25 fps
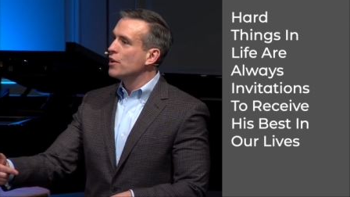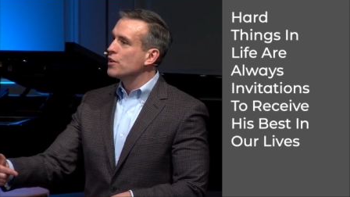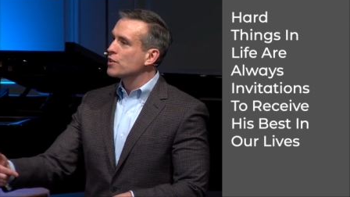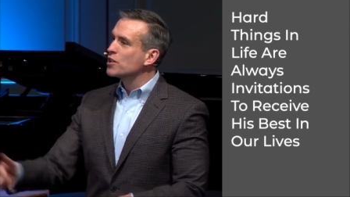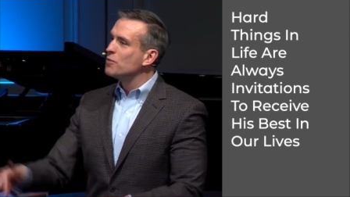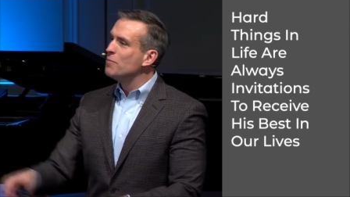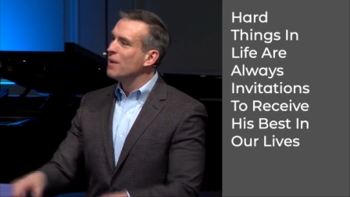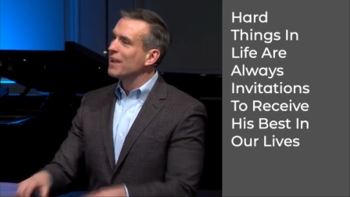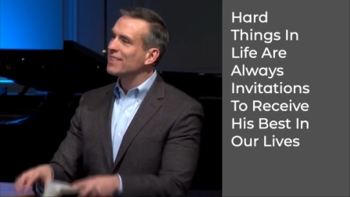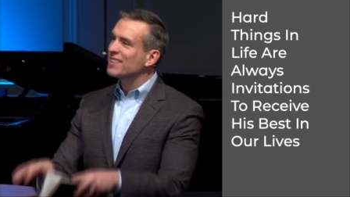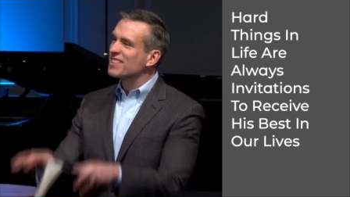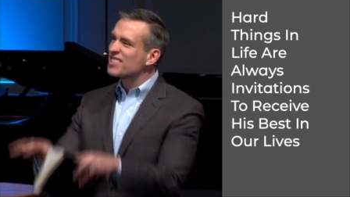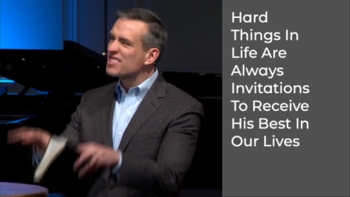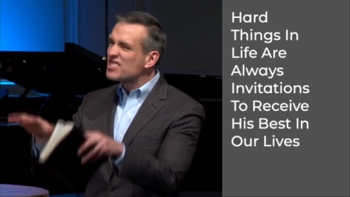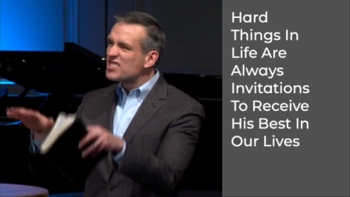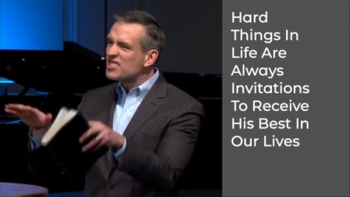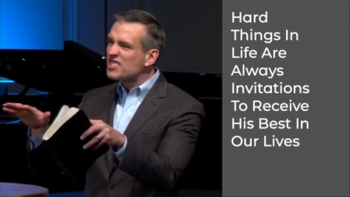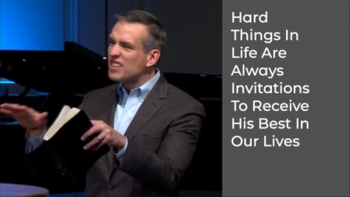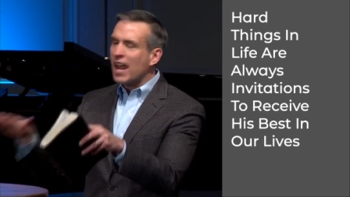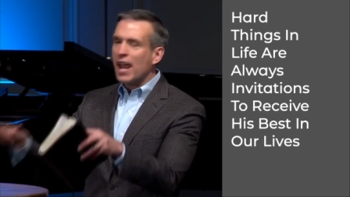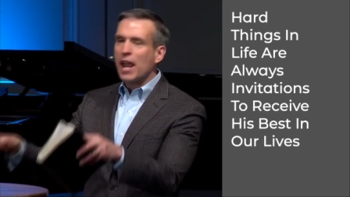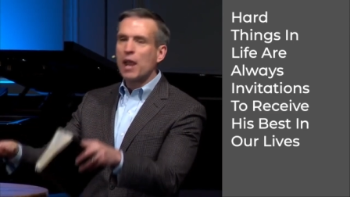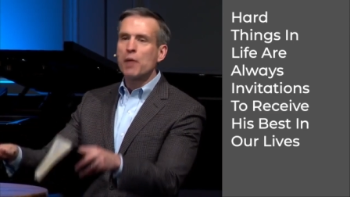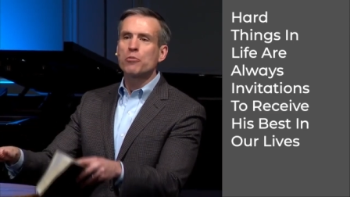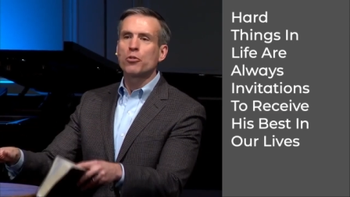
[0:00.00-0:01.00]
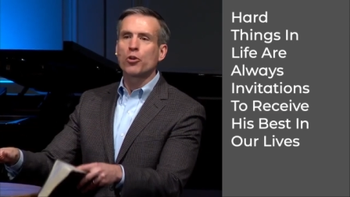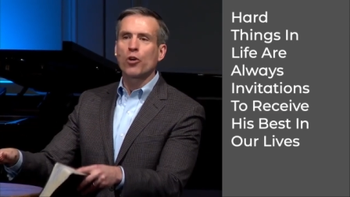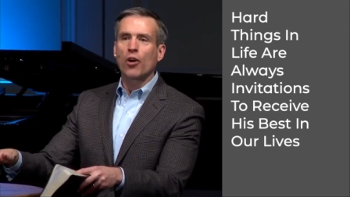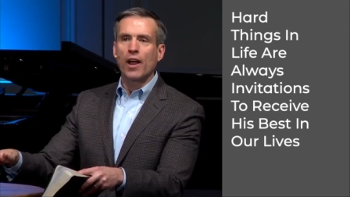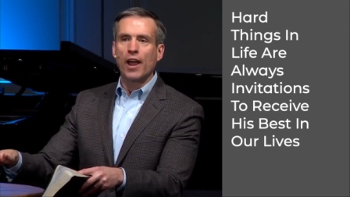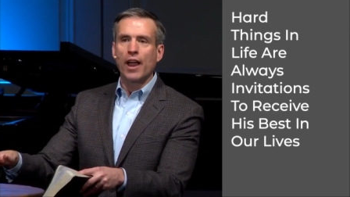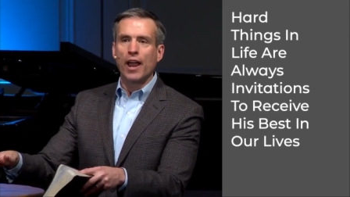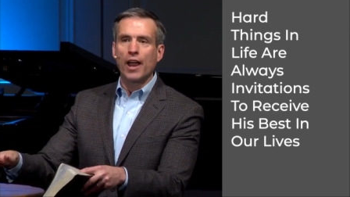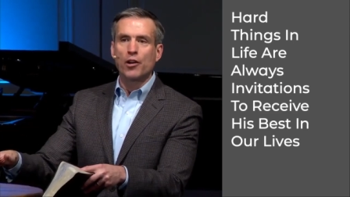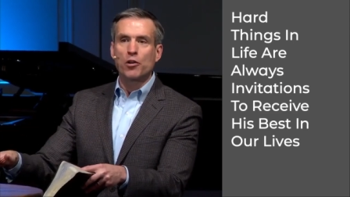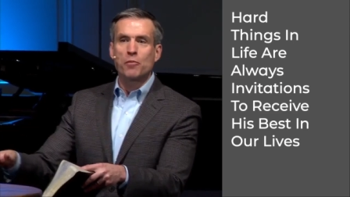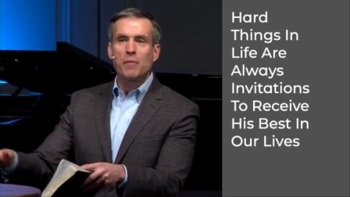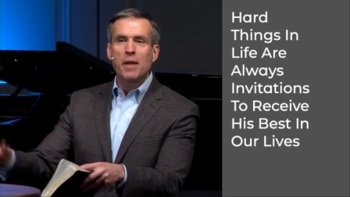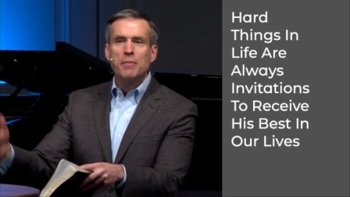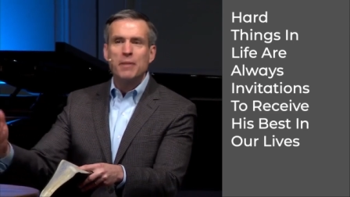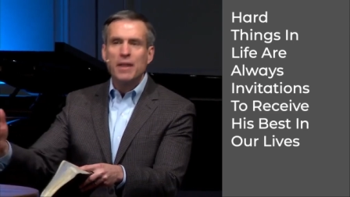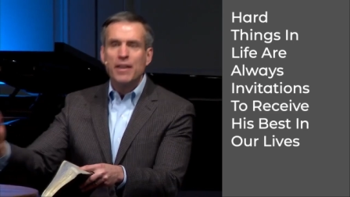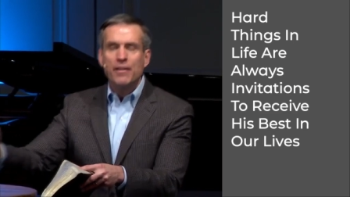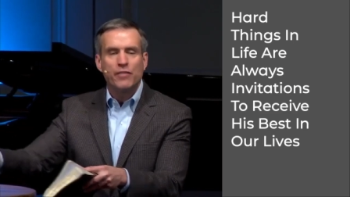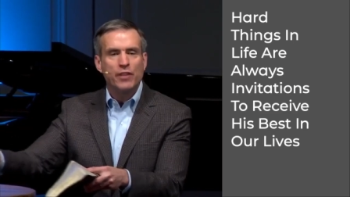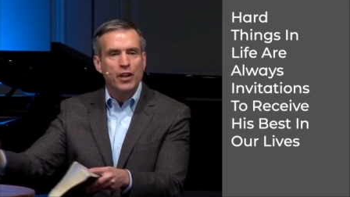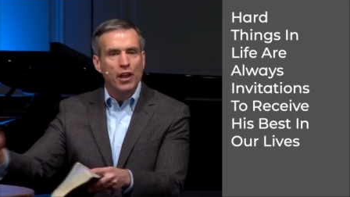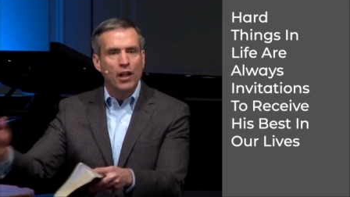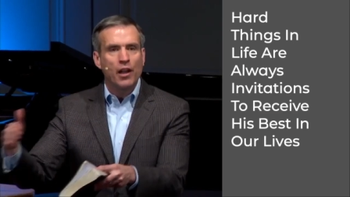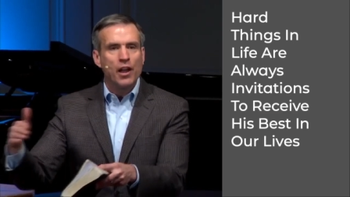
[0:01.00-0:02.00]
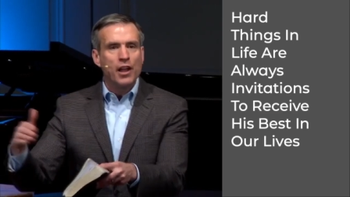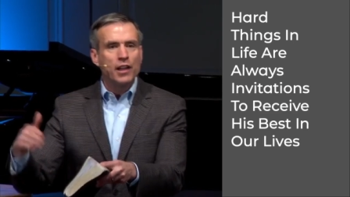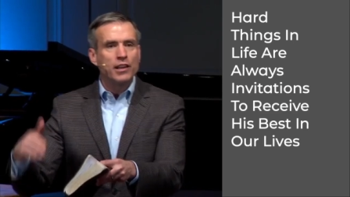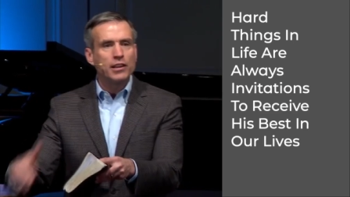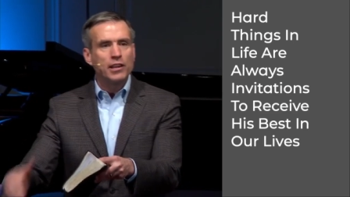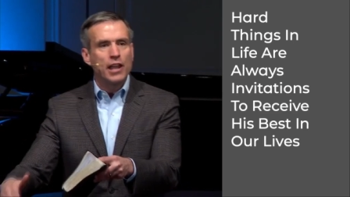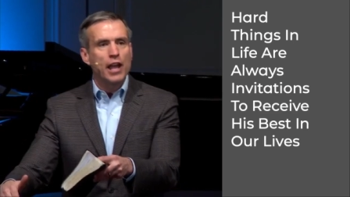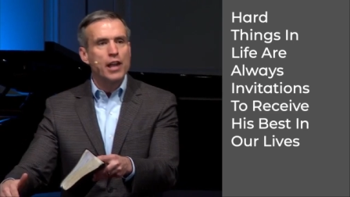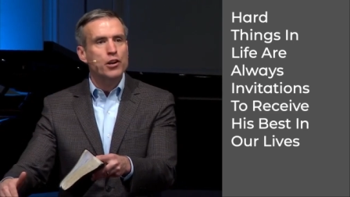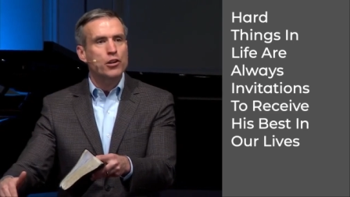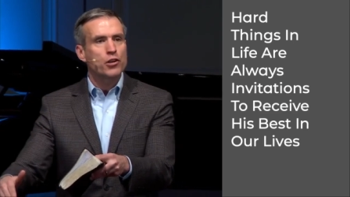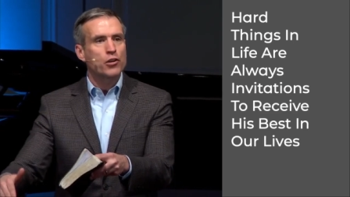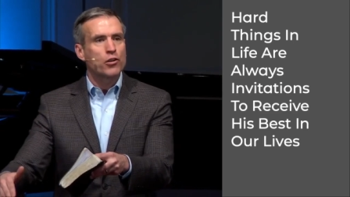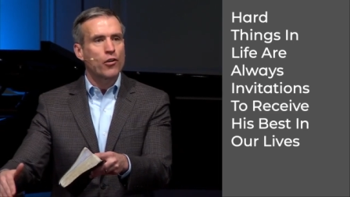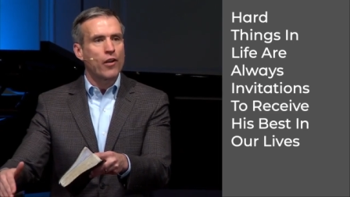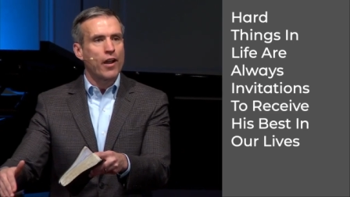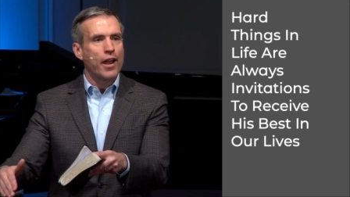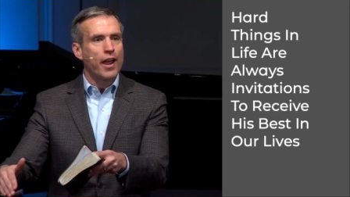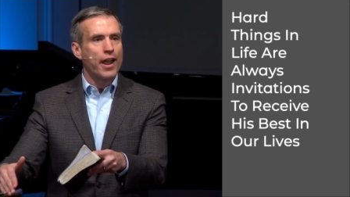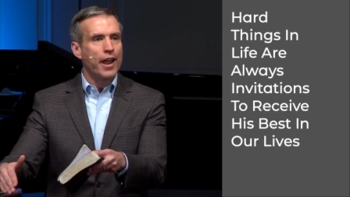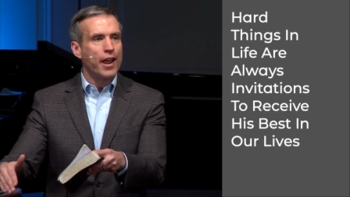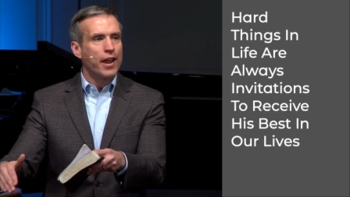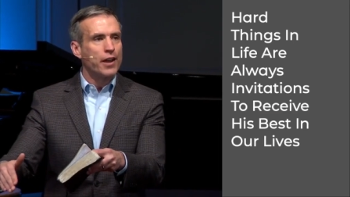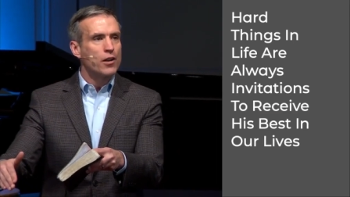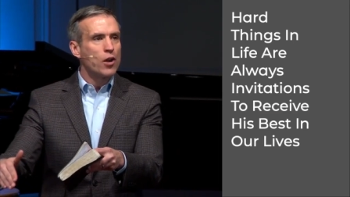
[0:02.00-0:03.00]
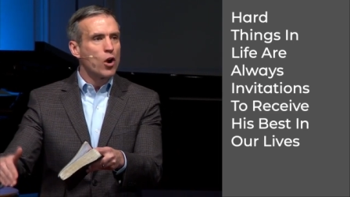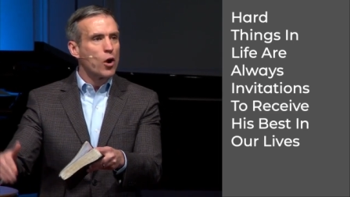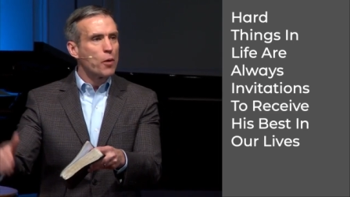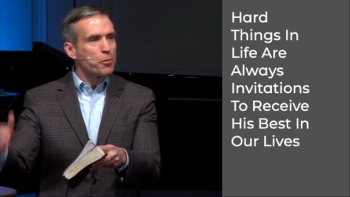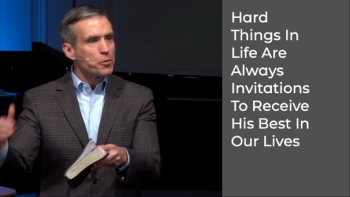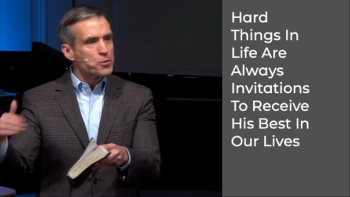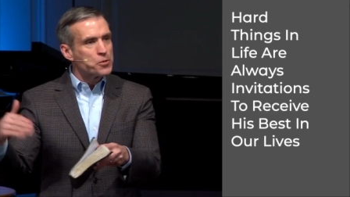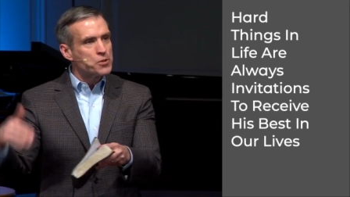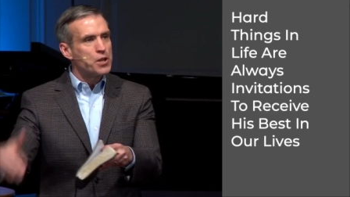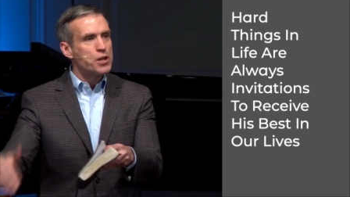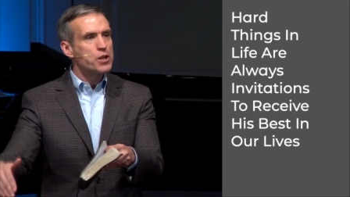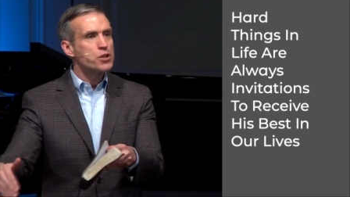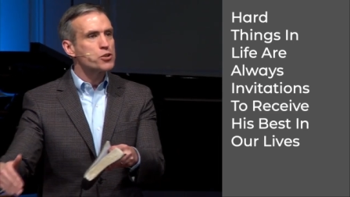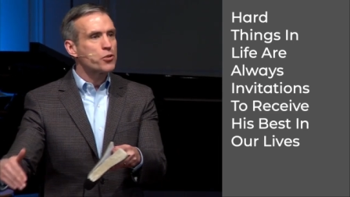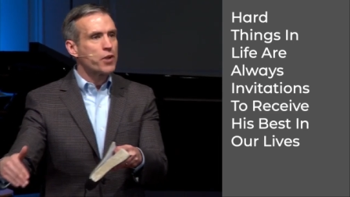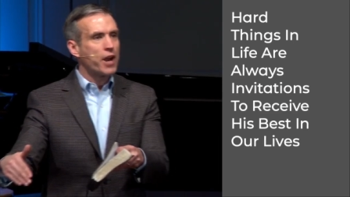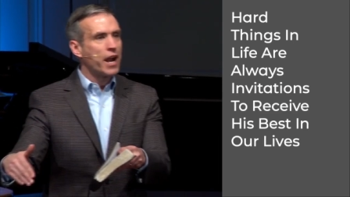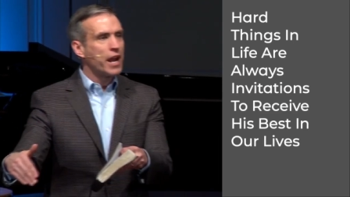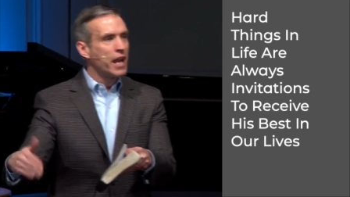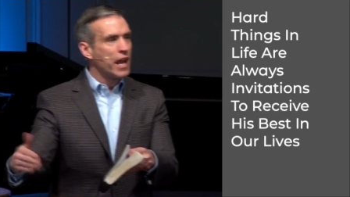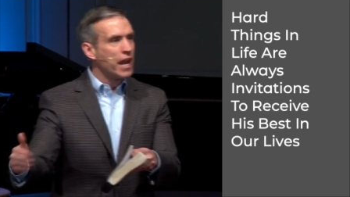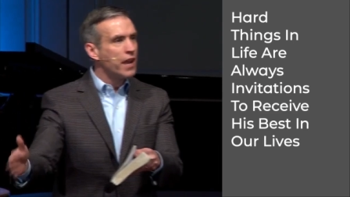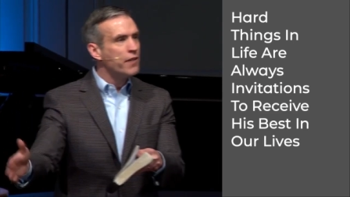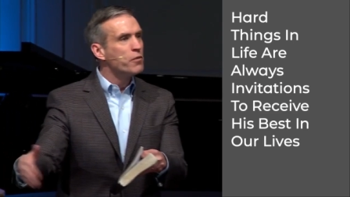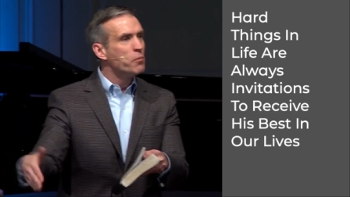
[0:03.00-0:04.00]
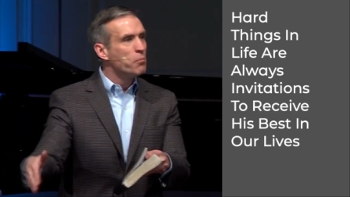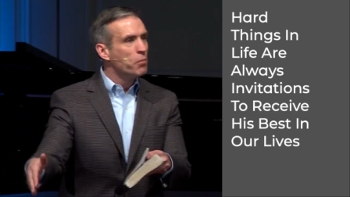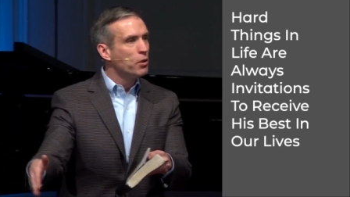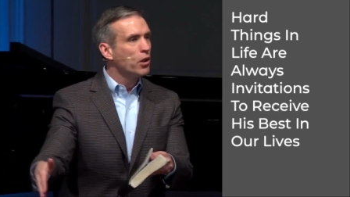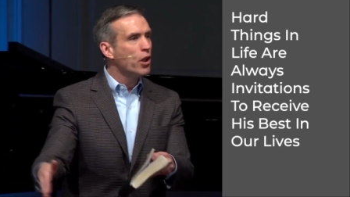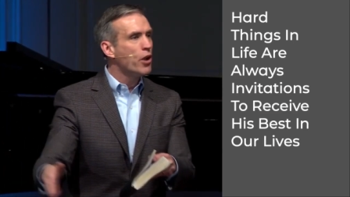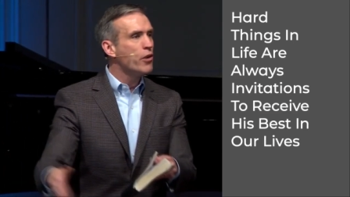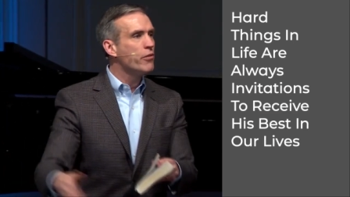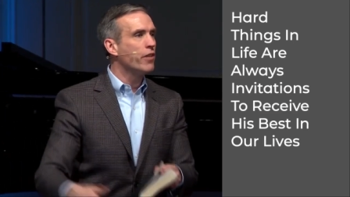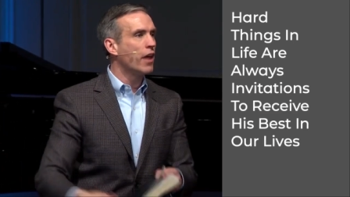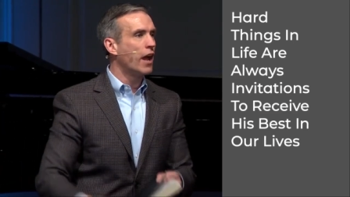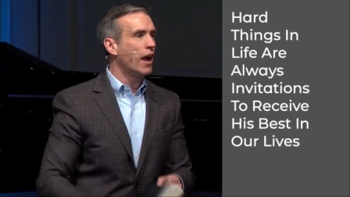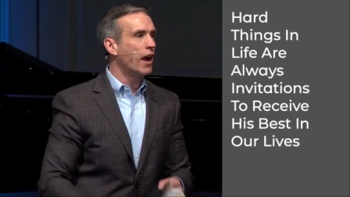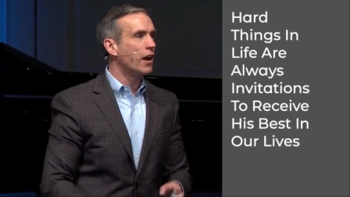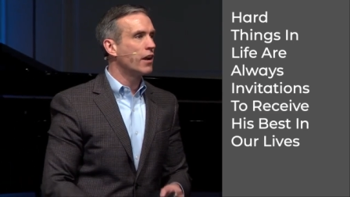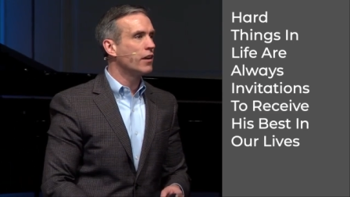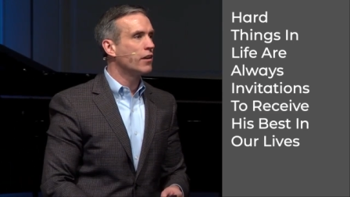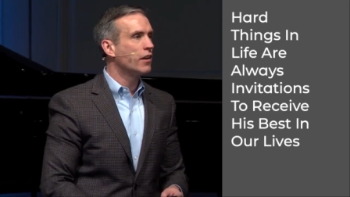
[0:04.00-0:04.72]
to make the same grade, or maybe even a letter grade or percentage grade even below that.